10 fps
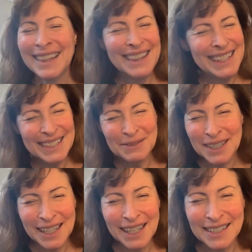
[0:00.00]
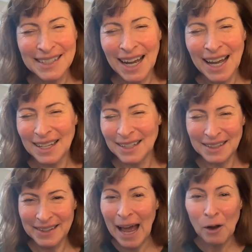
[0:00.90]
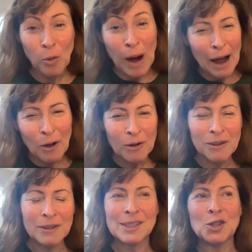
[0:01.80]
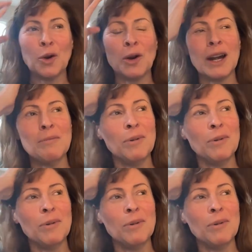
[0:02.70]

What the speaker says: this really is not that wow of a story,